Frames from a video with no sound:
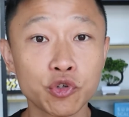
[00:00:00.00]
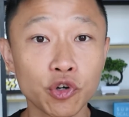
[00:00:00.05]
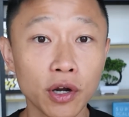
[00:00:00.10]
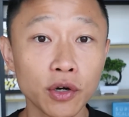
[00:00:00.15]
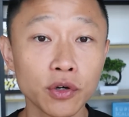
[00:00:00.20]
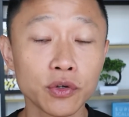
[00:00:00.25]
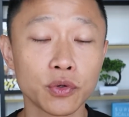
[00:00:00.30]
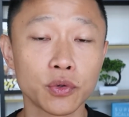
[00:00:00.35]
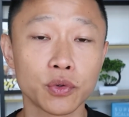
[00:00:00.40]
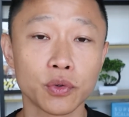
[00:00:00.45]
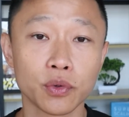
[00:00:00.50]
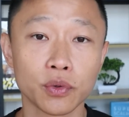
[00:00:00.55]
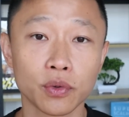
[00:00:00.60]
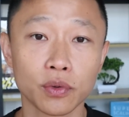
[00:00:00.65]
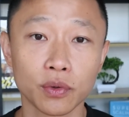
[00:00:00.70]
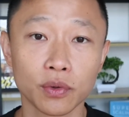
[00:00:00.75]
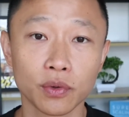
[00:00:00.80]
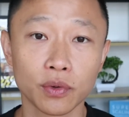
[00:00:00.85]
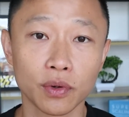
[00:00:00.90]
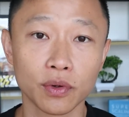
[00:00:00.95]
we try to
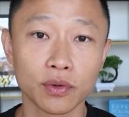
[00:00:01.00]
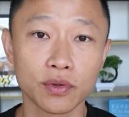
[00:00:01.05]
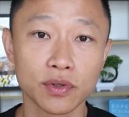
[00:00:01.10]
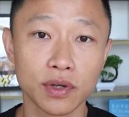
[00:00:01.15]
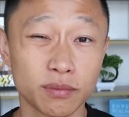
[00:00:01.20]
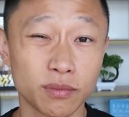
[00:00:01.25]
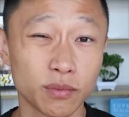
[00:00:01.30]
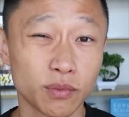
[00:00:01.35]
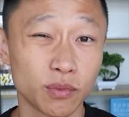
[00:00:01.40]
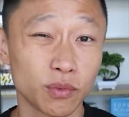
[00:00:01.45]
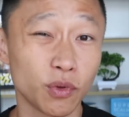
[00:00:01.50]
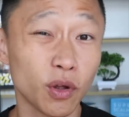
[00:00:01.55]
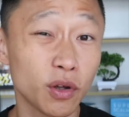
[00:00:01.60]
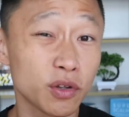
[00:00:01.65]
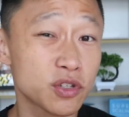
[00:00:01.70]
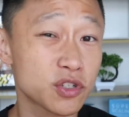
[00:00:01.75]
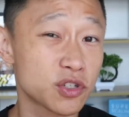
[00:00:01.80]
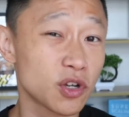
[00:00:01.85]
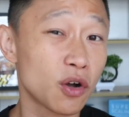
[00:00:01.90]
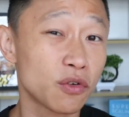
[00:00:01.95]

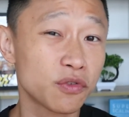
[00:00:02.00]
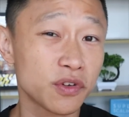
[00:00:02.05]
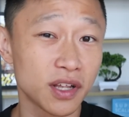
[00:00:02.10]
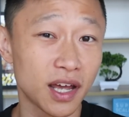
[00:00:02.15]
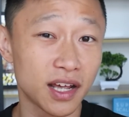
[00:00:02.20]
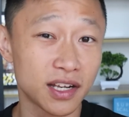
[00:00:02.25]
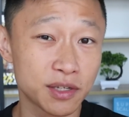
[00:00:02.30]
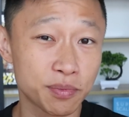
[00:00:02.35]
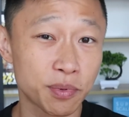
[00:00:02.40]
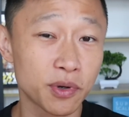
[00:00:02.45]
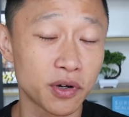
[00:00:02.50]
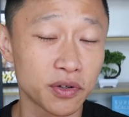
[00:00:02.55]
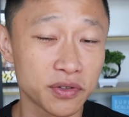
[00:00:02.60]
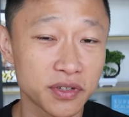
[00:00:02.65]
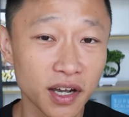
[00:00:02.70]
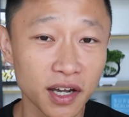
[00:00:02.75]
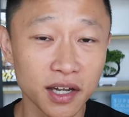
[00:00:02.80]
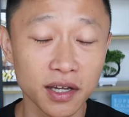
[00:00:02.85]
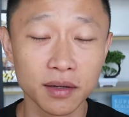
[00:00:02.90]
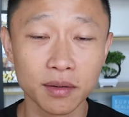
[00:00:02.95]
not solve it at this point of
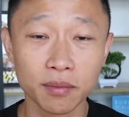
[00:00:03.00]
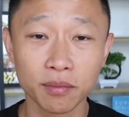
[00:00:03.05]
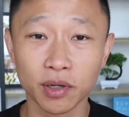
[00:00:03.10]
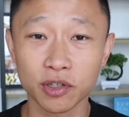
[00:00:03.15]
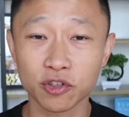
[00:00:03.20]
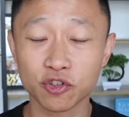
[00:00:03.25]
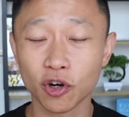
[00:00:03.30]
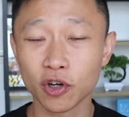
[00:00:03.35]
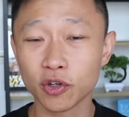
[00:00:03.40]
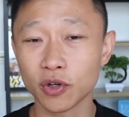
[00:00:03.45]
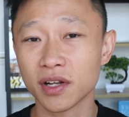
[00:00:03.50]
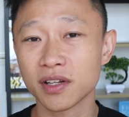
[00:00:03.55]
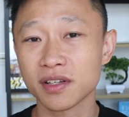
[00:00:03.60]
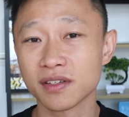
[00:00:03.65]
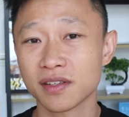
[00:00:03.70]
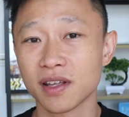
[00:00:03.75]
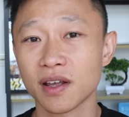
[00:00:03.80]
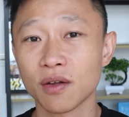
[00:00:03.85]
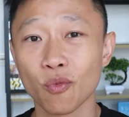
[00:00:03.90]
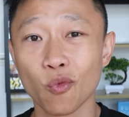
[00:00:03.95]
time, but try to
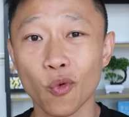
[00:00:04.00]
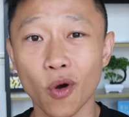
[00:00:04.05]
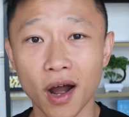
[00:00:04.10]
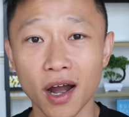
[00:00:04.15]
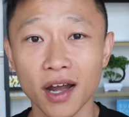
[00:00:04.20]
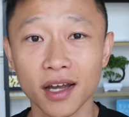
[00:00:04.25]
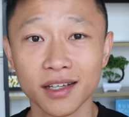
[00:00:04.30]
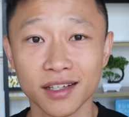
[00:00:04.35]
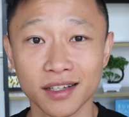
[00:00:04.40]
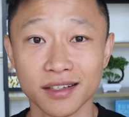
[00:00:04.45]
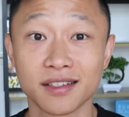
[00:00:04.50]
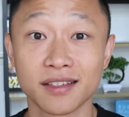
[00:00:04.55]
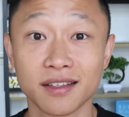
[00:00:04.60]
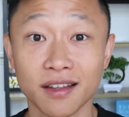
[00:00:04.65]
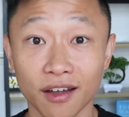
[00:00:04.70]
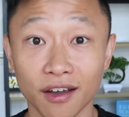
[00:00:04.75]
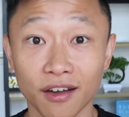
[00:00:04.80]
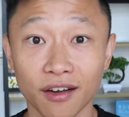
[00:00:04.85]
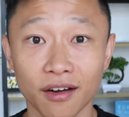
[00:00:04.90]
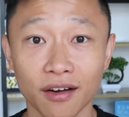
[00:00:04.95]
understand why it's
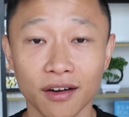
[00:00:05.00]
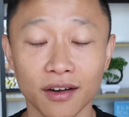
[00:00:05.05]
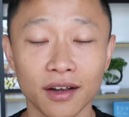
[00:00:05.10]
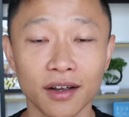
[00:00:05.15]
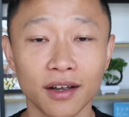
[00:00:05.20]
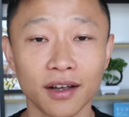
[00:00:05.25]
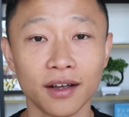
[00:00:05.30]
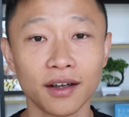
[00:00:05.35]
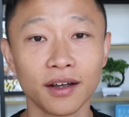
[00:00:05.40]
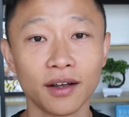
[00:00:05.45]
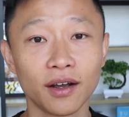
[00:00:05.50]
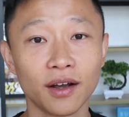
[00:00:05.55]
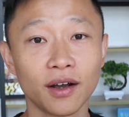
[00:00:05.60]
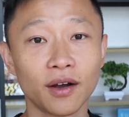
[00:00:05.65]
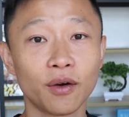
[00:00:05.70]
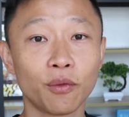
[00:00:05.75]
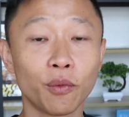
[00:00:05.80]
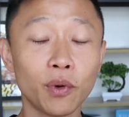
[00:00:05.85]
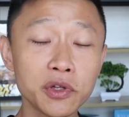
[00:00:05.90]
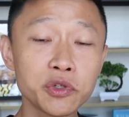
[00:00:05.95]
there.
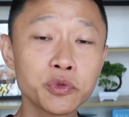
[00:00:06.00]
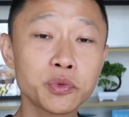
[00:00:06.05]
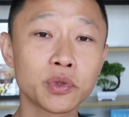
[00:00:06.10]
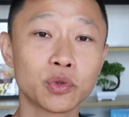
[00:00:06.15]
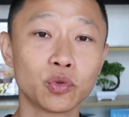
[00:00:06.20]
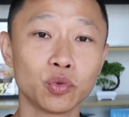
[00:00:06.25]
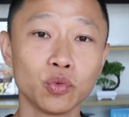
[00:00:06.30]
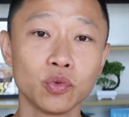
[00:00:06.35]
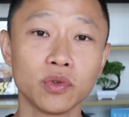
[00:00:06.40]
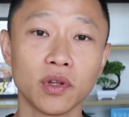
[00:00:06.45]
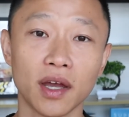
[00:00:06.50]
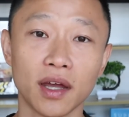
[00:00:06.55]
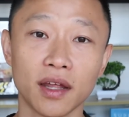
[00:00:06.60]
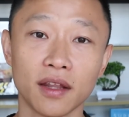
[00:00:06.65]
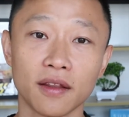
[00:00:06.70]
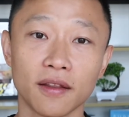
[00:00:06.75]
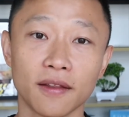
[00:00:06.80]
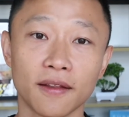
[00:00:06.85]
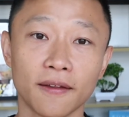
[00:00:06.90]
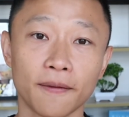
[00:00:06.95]
Once we do
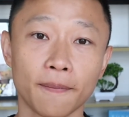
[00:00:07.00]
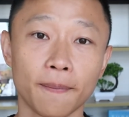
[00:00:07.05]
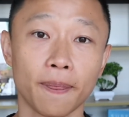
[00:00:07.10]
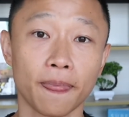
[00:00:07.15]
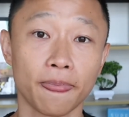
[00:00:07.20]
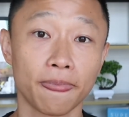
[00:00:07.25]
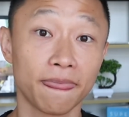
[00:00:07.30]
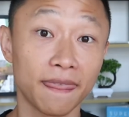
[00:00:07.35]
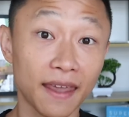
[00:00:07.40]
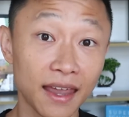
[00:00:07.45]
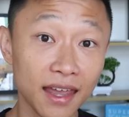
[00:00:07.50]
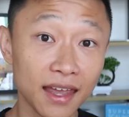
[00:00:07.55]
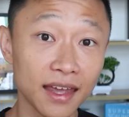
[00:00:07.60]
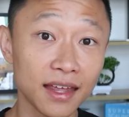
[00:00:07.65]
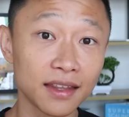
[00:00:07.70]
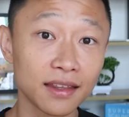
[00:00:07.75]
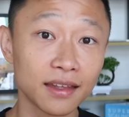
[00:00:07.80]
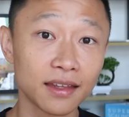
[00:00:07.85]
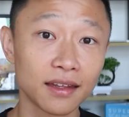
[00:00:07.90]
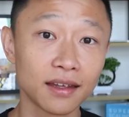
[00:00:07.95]
that,
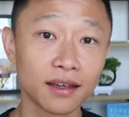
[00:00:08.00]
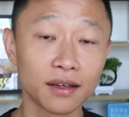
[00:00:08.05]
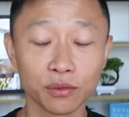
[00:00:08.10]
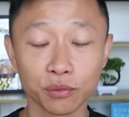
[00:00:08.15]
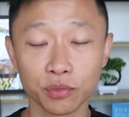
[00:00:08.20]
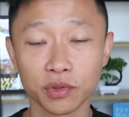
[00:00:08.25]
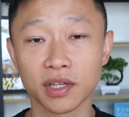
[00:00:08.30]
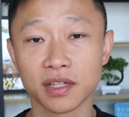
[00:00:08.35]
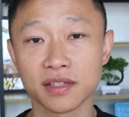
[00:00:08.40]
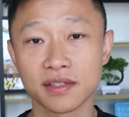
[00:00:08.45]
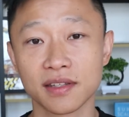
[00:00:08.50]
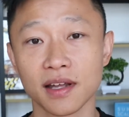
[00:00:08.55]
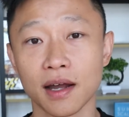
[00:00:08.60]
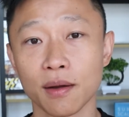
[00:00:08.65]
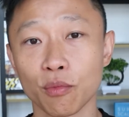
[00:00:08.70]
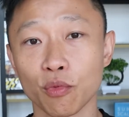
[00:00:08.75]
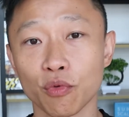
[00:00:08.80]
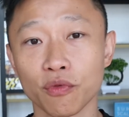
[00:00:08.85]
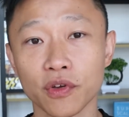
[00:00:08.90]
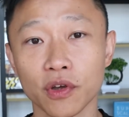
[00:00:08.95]
then we can
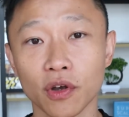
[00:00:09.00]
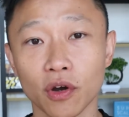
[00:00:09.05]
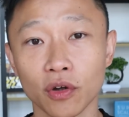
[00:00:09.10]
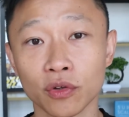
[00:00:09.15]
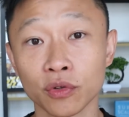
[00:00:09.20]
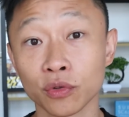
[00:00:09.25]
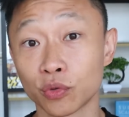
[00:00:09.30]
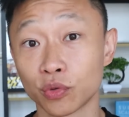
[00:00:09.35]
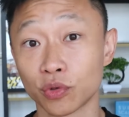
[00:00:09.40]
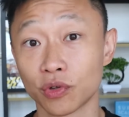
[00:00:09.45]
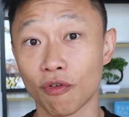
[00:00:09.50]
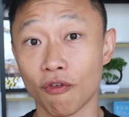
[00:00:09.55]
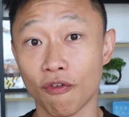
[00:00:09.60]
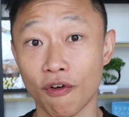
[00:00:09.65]
start moving on to the